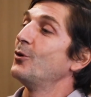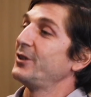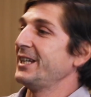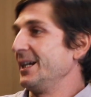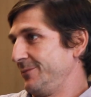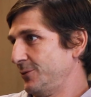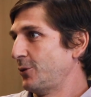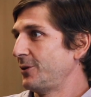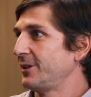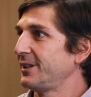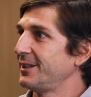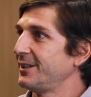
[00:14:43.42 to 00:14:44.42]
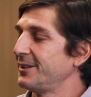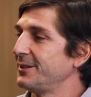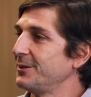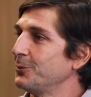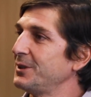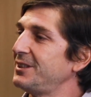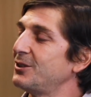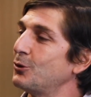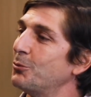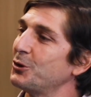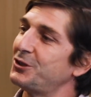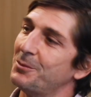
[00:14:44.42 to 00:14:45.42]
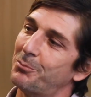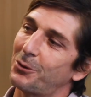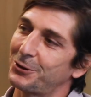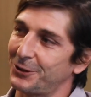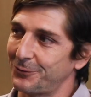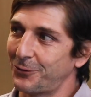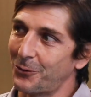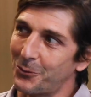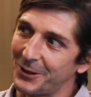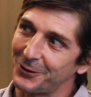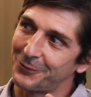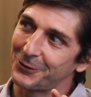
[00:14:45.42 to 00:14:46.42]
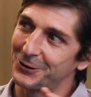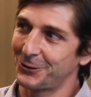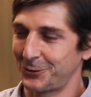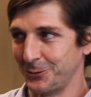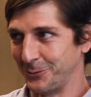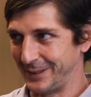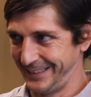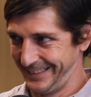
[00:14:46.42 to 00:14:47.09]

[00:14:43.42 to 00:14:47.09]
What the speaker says: Yeah. What is the most important for one or for the other one?